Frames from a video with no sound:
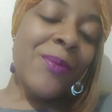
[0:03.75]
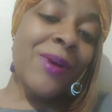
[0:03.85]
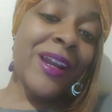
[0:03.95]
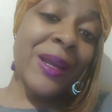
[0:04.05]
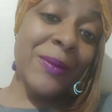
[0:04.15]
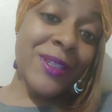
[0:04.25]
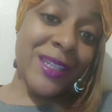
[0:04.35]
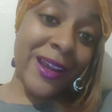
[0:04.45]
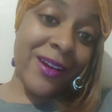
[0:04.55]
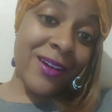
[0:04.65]
My name is
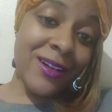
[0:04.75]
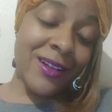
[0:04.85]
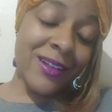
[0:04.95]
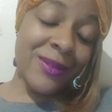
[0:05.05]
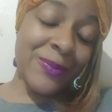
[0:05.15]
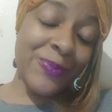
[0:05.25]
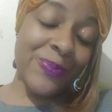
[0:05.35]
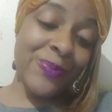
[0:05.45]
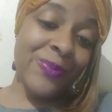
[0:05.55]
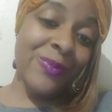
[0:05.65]
Erica.
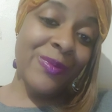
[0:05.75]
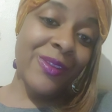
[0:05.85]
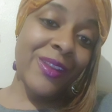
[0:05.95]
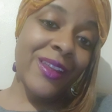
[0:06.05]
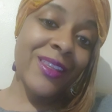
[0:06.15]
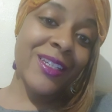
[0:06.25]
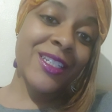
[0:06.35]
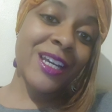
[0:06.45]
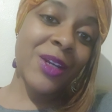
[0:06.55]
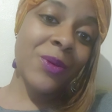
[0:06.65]
This
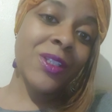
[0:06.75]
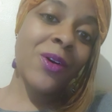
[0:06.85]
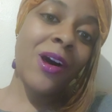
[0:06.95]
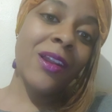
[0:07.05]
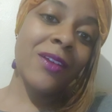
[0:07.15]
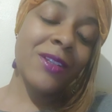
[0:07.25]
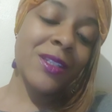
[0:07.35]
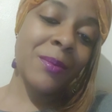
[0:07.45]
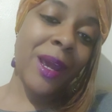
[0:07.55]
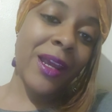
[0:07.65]
channel is called Loveis
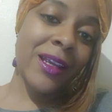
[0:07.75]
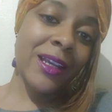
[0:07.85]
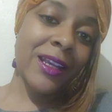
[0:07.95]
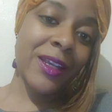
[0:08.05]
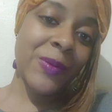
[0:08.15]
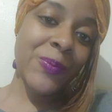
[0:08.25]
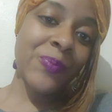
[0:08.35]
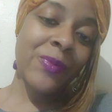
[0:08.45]
TheMain Key.